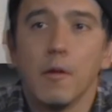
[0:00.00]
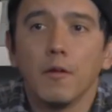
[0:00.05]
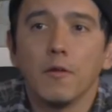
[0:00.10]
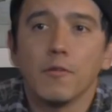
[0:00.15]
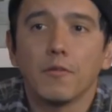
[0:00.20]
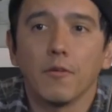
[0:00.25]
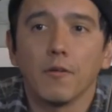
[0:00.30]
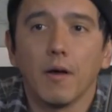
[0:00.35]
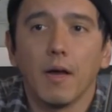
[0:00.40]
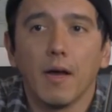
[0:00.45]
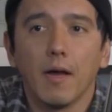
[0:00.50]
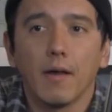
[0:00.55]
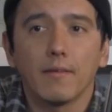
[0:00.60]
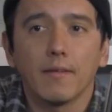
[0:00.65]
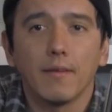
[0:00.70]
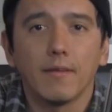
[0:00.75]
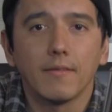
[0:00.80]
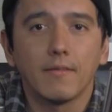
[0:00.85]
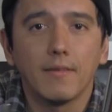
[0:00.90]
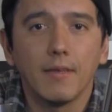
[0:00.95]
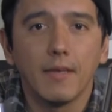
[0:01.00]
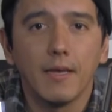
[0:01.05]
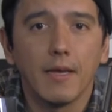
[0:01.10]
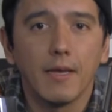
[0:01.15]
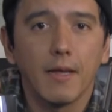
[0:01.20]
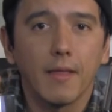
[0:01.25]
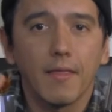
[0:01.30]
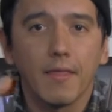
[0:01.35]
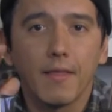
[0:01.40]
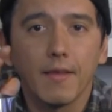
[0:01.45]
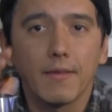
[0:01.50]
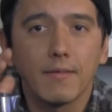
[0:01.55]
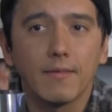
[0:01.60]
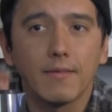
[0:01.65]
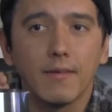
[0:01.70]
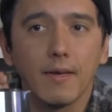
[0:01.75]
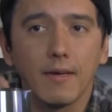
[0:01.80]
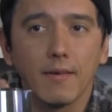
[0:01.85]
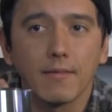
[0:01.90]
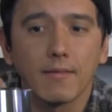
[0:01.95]
So as I was saying, this
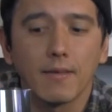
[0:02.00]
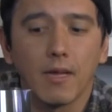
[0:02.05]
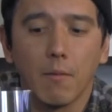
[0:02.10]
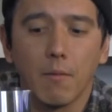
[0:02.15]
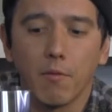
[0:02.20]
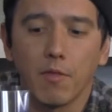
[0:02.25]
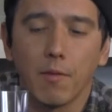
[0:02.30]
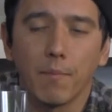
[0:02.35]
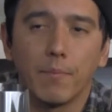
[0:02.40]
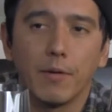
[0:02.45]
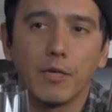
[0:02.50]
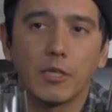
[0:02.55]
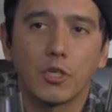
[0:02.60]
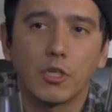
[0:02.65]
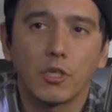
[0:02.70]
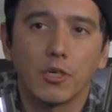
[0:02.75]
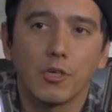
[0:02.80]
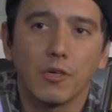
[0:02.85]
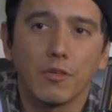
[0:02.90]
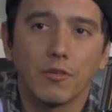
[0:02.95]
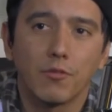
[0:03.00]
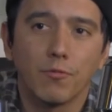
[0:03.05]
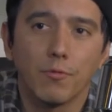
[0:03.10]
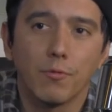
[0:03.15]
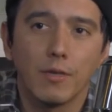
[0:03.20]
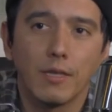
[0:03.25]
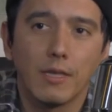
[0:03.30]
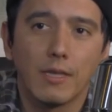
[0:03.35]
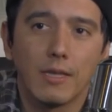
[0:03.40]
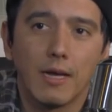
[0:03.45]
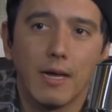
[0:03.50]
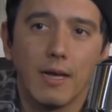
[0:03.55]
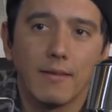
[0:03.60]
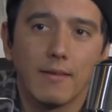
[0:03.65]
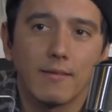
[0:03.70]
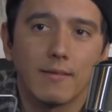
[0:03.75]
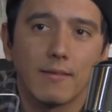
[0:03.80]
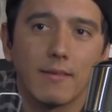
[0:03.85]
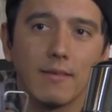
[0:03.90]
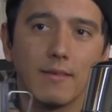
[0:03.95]
does come with a picture. It's really nice
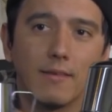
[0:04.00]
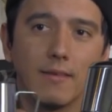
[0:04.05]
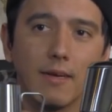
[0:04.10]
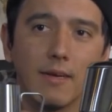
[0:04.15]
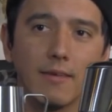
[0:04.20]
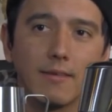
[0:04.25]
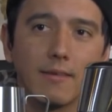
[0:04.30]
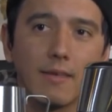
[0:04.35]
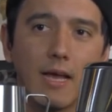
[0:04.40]
because it does